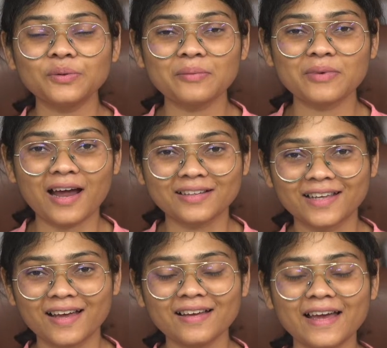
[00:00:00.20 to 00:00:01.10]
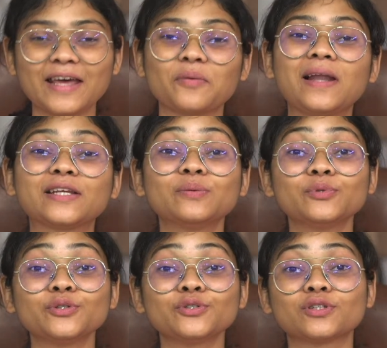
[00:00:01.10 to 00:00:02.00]
Aradhya and I welcome
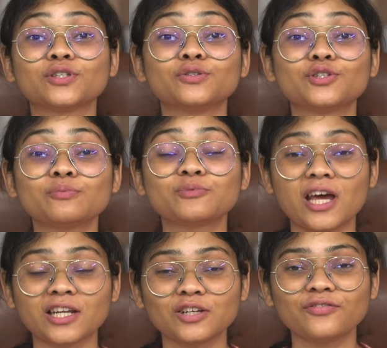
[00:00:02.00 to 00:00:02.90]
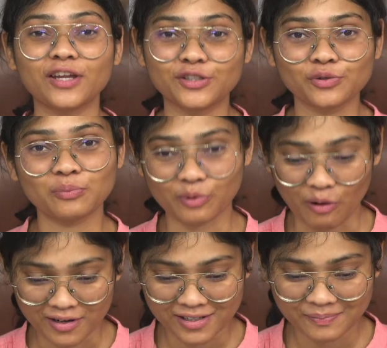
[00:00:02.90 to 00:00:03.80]
you to the YouTube channel of Edu
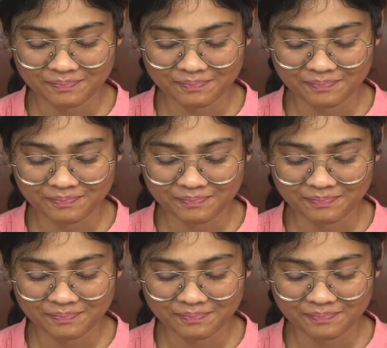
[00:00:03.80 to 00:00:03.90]
Abroad.